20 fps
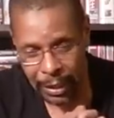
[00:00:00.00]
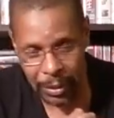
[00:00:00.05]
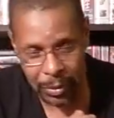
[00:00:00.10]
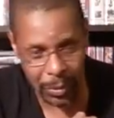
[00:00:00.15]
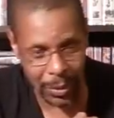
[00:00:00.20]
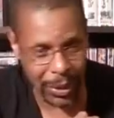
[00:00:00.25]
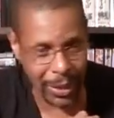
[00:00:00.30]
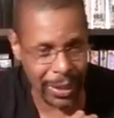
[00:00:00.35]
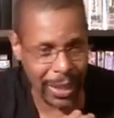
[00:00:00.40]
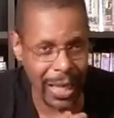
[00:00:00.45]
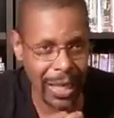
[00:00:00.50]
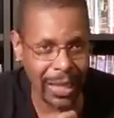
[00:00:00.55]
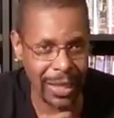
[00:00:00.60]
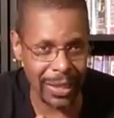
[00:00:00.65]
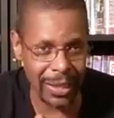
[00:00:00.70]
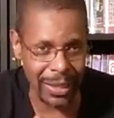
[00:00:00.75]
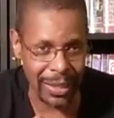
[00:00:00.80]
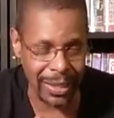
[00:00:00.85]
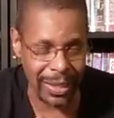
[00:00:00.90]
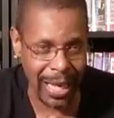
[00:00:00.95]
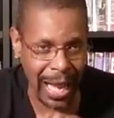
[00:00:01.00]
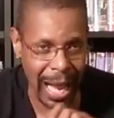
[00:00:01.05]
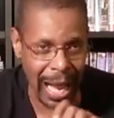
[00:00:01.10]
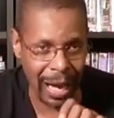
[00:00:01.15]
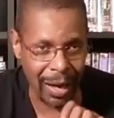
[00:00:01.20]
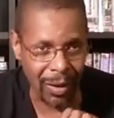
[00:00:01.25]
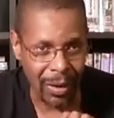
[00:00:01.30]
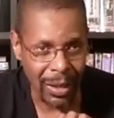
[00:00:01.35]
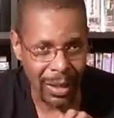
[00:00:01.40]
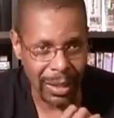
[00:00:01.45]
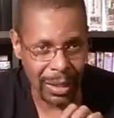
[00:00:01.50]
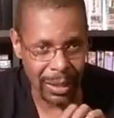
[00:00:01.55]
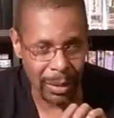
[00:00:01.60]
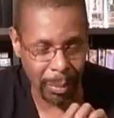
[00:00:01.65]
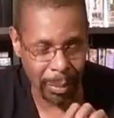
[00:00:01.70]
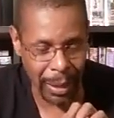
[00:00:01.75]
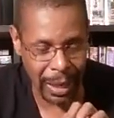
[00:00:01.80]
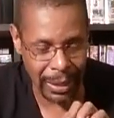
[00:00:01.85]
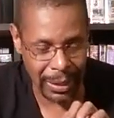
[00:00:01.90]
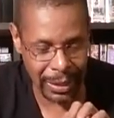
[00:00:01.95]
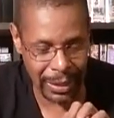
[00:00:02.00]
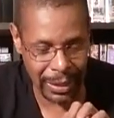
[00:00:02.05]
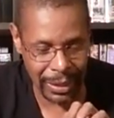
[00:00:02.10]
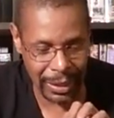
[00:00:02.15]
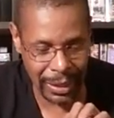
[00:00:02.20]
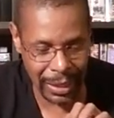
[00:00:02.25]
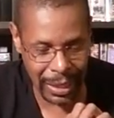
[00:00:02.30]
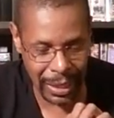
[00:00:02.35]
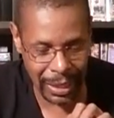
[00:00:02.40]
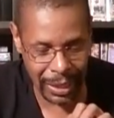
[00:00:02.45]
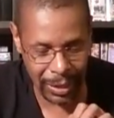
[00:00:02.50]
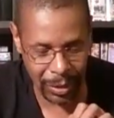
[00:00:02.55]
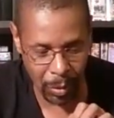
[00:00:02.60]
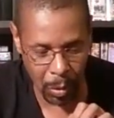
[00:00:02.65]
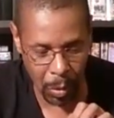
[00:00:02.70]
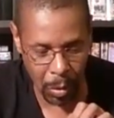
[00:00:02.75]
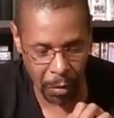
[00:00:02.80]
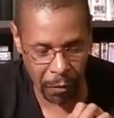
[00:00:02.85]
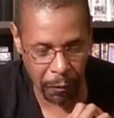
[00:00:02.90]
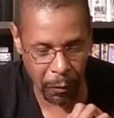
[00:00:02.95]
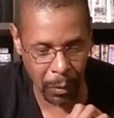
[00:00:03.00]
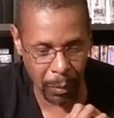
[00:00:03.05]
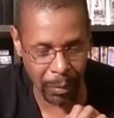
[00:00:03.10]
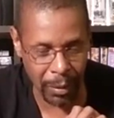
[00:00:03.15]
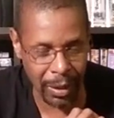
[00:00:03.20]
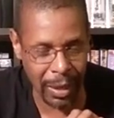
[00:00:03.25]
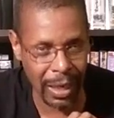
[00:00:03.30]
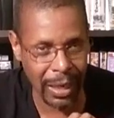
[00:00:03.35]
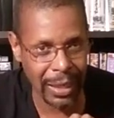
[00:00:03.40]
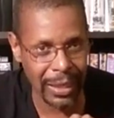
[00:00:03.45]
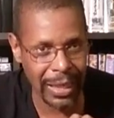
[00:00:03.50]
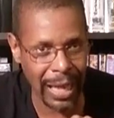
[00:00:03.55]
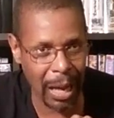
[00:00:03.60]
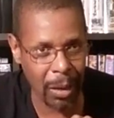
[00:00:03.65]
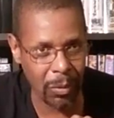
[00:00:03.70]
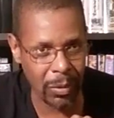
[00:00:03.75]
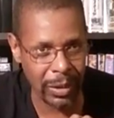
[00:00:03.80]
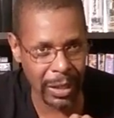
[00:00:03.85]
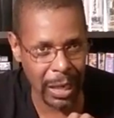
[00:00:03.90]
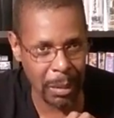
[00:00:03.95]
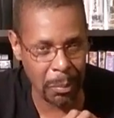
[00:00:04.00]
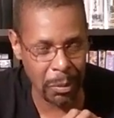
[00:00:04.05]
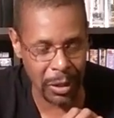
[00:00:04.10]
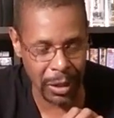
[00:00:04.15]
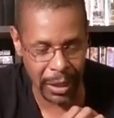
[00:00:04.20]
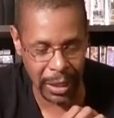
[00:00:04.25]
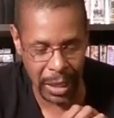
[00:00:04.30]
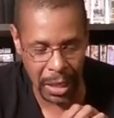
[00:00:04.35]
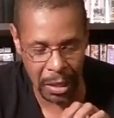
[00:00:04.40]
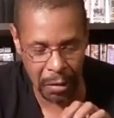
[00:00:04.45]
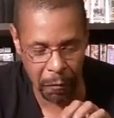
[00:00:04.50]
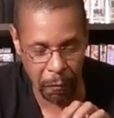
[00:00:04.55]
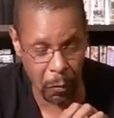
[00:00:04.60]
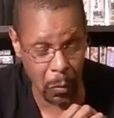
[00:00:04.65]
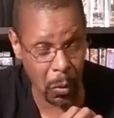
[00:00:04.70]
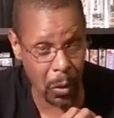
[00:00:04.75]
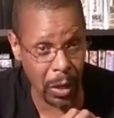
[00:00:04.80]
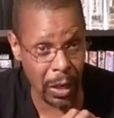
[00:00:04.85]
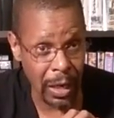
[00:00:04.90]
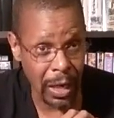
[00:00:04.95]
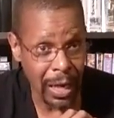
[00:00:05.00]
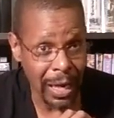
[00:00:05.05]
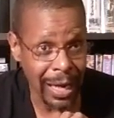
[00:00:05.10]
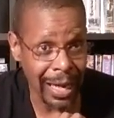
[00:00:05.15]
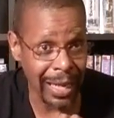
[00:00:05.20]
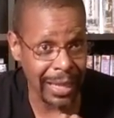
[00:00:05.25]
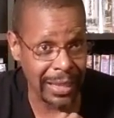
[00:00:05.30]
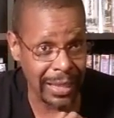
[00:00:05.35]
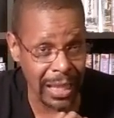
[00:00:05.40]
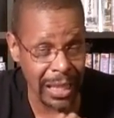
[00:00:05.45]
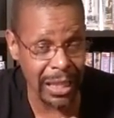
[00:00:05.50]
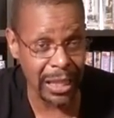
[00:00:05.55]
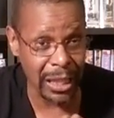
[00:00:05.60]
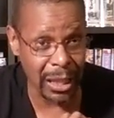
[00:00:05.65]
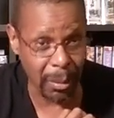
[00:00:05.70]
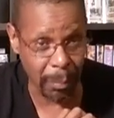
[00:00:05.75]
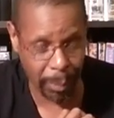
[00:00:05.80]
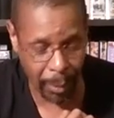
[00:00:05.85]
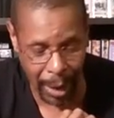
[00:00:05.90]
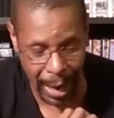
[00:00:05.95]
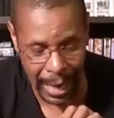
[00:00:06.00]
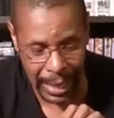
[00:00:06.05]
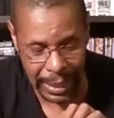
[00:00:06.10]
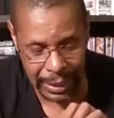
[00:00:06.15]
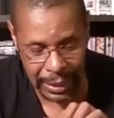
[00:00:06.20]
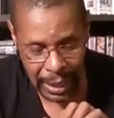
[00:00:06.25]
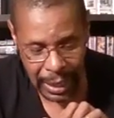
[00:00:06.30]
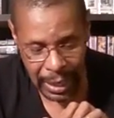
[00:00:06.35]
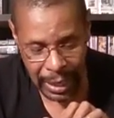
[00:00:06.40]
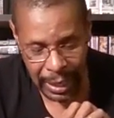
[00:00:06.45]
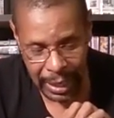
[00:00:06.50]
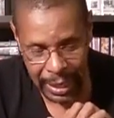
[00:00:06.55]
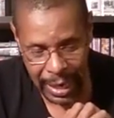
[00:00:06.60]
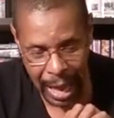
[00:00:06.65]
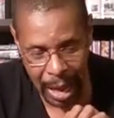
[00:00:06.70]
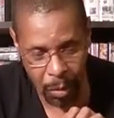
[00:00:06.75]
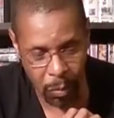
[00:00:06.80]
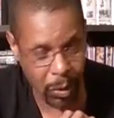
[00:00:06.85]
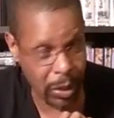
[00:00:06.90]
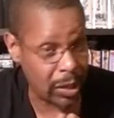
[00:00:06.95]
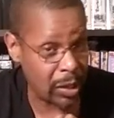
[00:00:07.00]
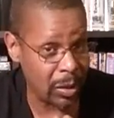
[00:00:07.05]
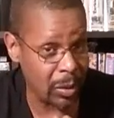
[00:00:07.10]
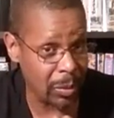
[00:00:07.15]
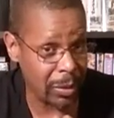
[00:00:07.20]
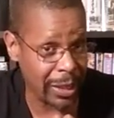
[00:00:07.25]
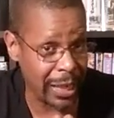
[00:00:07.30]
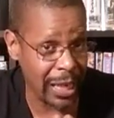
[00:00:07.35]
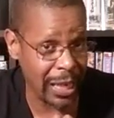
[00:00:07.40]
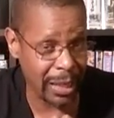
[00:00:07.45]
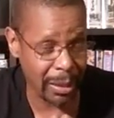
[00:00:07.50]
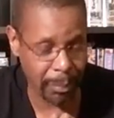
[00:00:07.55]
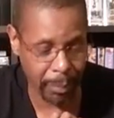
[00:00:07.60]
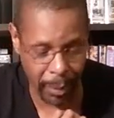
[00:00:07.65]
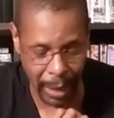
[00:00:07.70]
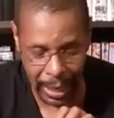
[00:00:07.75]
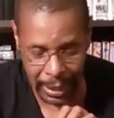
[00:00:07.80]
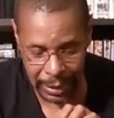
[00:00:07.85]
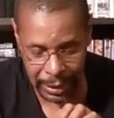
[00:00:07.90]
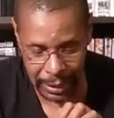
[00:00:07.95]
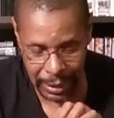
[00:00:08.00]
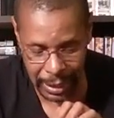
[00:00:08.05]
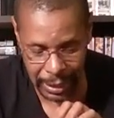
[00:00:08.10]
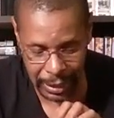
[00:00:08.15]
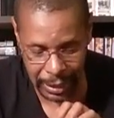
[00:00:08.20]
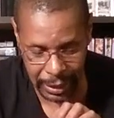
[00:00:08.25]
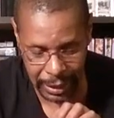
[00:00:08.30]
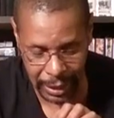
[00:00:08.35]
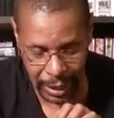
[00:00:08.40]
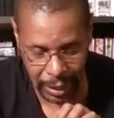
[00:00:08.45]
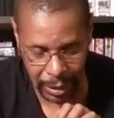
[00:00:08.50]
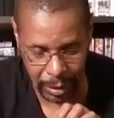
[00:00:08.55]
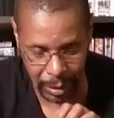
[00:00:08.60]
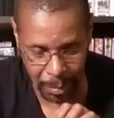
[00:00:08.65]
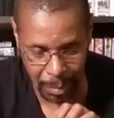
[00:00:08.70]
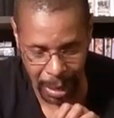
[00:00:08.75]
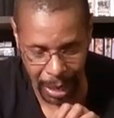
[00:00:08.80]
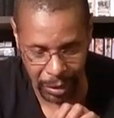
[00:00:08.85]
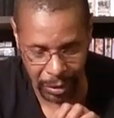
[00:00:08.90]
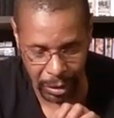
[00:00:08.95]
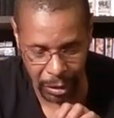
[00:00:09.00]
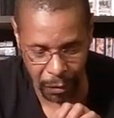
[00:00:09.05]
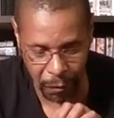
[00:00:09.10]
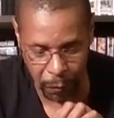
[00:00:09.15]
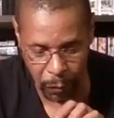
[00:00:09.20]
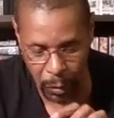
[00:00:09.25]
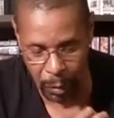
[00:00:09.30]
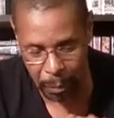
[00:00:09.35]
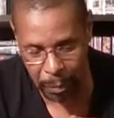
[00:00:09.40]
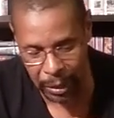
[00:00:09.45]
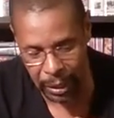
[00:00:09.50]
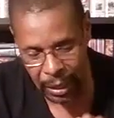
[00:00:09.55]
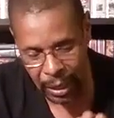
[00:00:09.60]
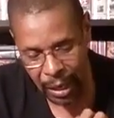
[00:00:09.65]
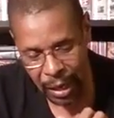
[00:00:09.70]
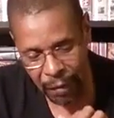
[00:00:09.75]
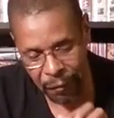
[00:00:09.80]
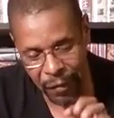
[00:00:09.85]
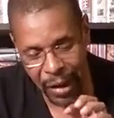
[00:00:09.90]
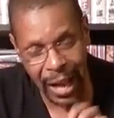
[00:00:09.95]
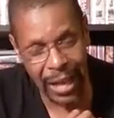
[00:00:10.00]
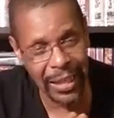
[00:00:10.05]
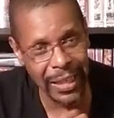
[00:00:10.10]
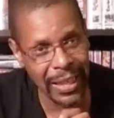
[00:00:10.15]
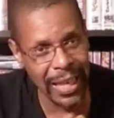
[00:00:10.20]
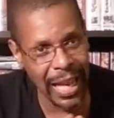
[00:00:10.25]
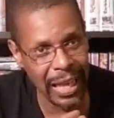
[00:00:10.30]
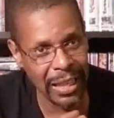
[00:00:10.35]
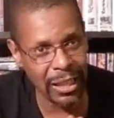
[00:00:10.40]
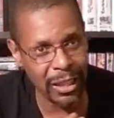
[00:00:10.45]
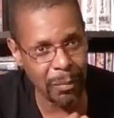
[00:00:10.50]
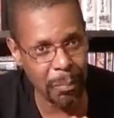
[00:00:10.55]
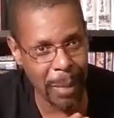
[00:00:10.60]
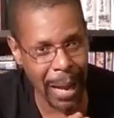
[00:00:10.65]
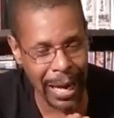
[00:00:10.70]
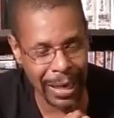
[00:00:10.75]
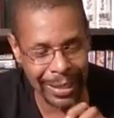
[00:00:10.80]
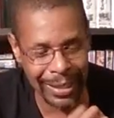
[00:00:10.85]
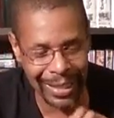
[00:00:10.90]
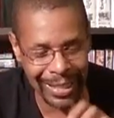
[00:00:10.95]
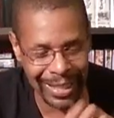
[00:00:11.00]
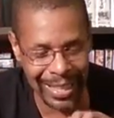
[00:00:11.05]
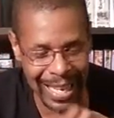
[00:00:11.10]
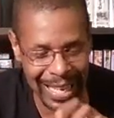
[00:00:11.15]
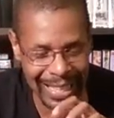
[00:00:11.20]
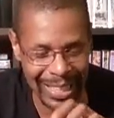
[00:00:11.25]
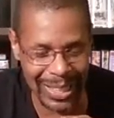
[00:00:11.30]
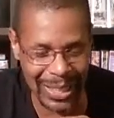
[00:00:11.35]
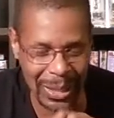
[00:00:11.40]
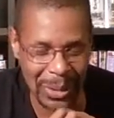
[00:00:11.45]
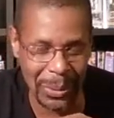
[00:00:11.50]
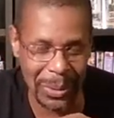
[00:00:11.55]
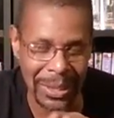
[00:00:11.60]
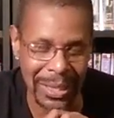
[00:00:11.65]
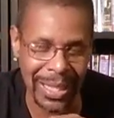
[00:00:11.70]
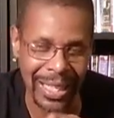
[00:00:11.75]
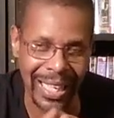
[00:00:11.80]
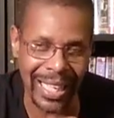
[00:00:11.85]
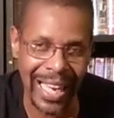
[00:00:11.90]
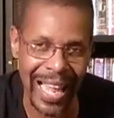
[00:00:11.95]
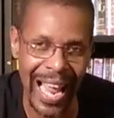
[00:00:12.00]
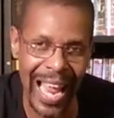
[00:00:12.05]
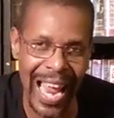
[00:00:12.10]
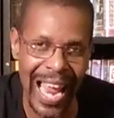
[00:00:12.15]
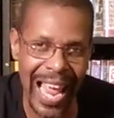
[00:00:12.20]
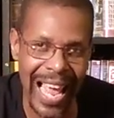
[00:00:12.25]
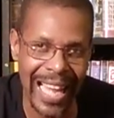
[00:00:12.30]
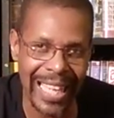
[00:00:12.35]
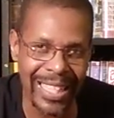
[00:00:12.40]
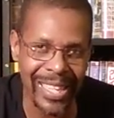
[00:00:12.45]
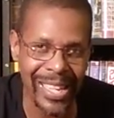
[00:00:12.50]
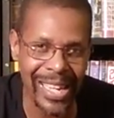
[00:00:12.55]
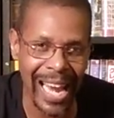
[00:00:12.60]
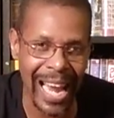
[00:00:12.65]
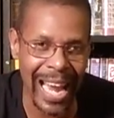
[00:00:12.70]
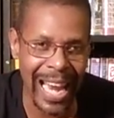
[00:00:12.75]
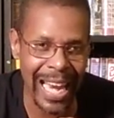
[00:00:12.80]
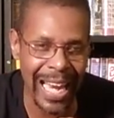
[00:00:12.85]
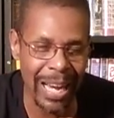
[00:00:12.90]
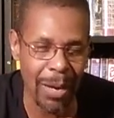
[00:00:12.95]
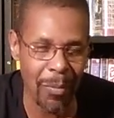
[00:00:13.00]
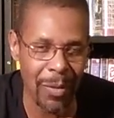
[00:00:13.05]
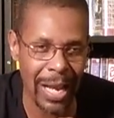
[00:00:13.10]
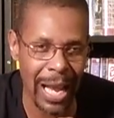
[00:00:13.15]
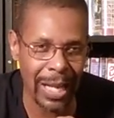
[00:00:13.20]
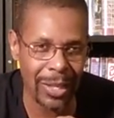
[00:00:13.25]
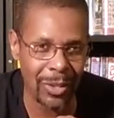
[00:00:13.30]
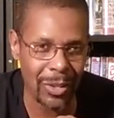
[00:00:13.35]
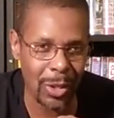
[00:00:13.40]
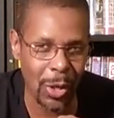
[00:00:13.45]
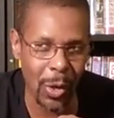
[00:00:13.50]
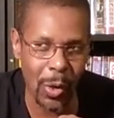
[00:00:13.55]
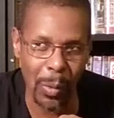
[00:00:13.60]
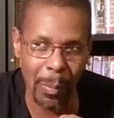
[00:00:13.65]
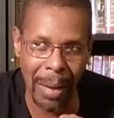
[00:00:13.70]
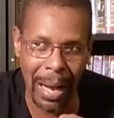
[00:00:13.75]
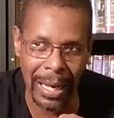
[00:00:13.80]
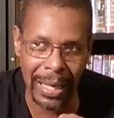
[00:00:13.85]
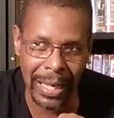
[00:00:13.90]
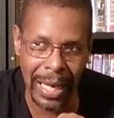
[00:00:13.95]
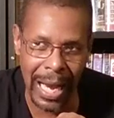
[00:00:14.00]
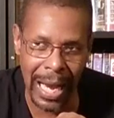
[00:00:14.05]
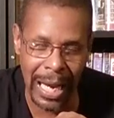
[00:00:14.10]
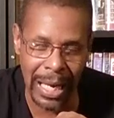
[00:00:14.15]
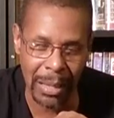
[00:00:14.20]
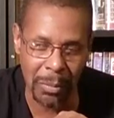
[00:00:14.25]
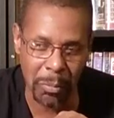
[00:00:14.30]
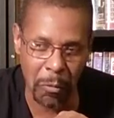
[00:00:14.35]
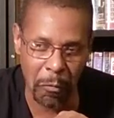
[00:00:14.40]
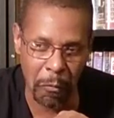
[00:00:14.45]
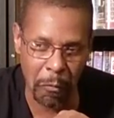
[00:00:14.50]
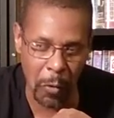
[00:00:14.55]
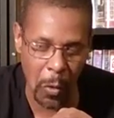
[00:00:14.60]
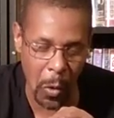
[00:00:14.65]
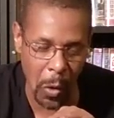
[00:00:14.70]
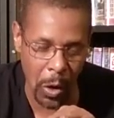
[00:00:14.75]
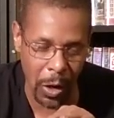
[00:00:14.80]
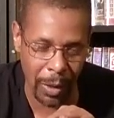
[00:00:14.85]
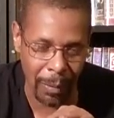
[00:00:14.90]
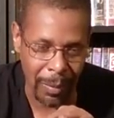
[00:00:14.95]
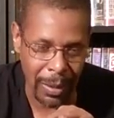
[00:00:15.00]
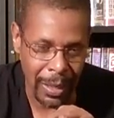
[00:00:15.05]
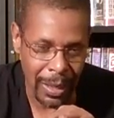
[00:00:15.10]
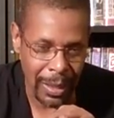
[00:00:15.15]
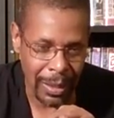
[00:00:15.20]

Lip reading: It's ridiculous now. And the price of this thing is going for. But luckily, I was able to get it for a decent price and not one of them geeking prices that they're selling them out there for. But finally got this back in the collection. This was the last game when I sold my games before.